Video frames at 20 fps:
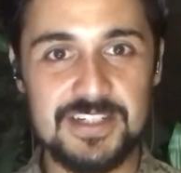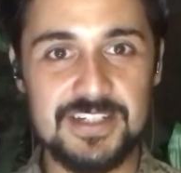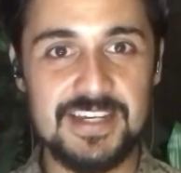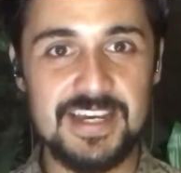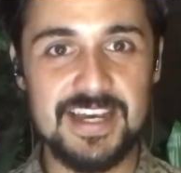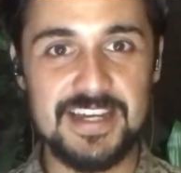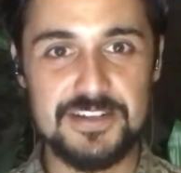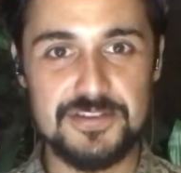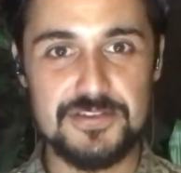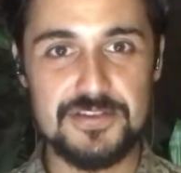
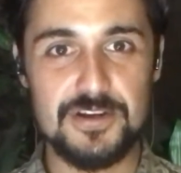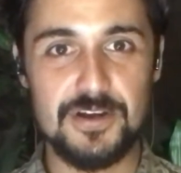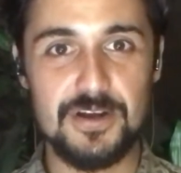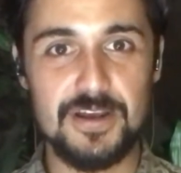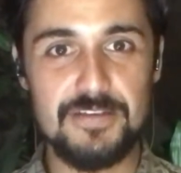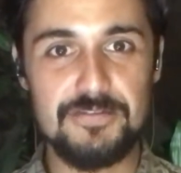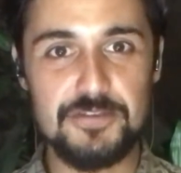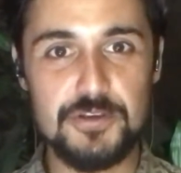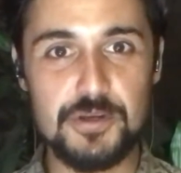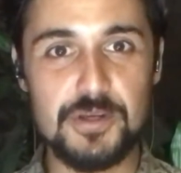And so
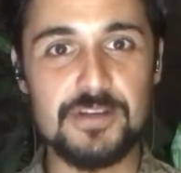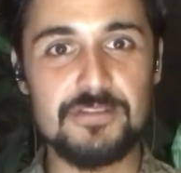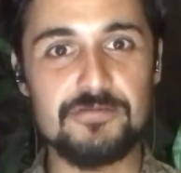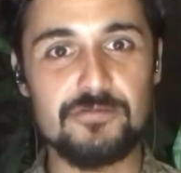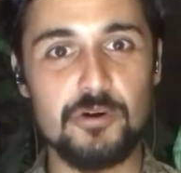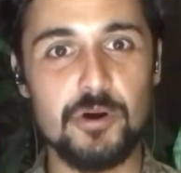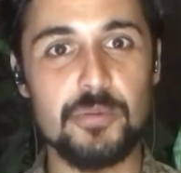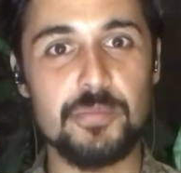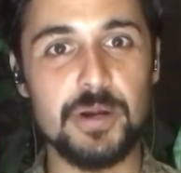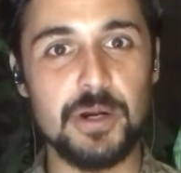if you can
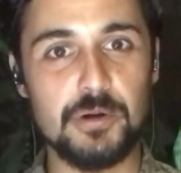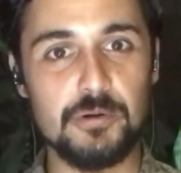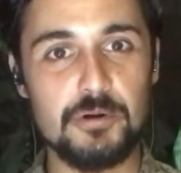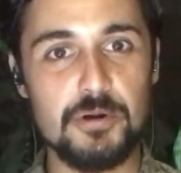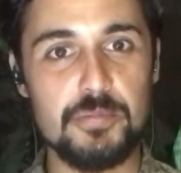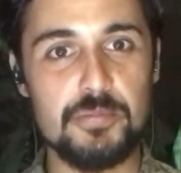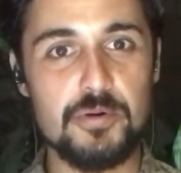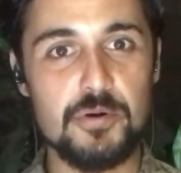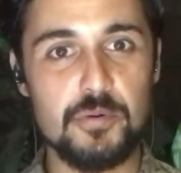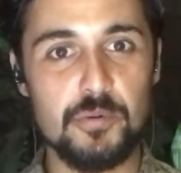form a
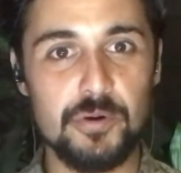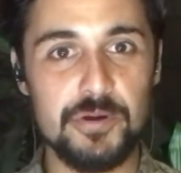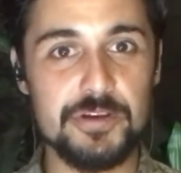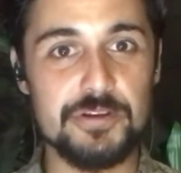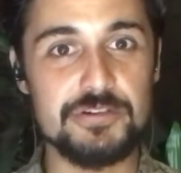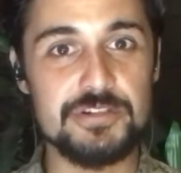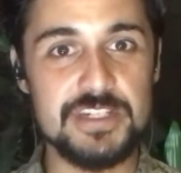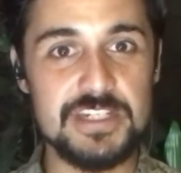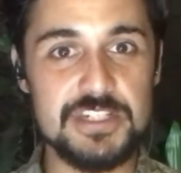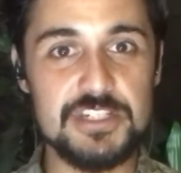group where you're
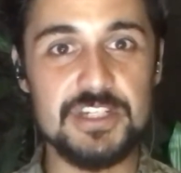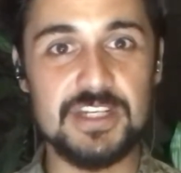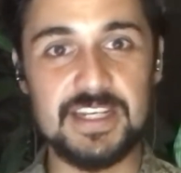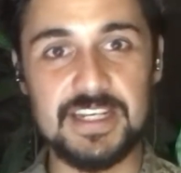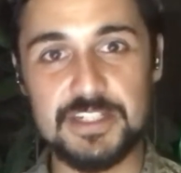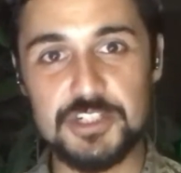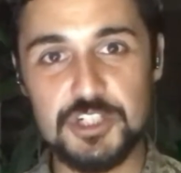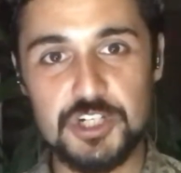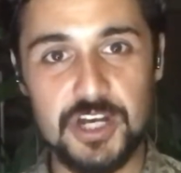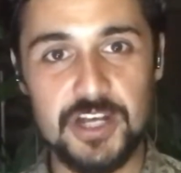teaching
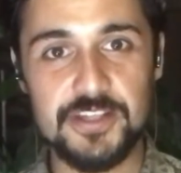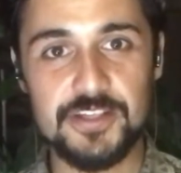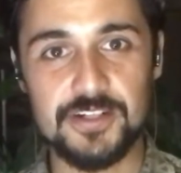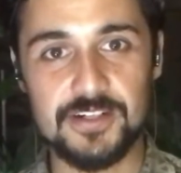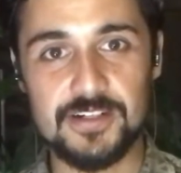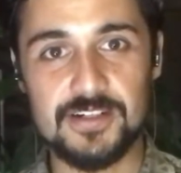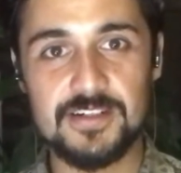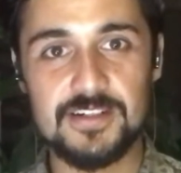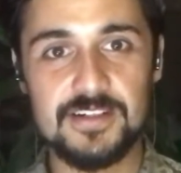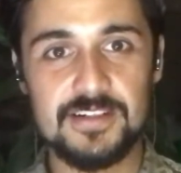each other,